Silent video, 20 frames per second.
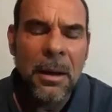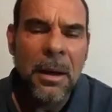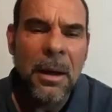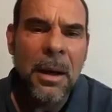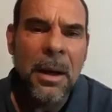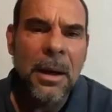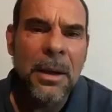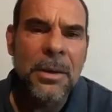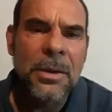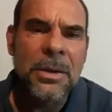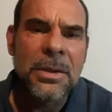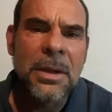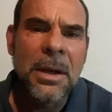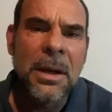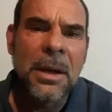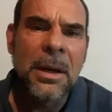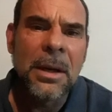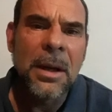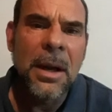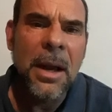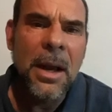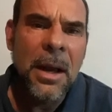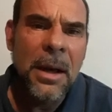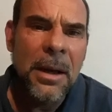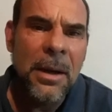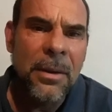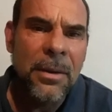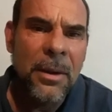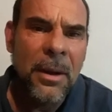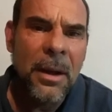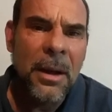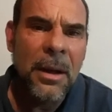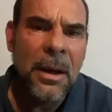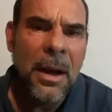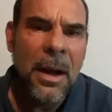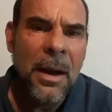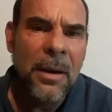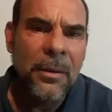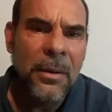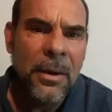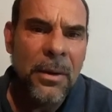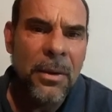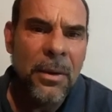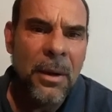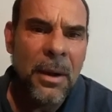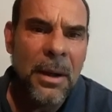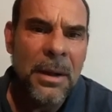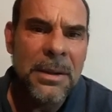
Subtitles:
and just eating anything and everything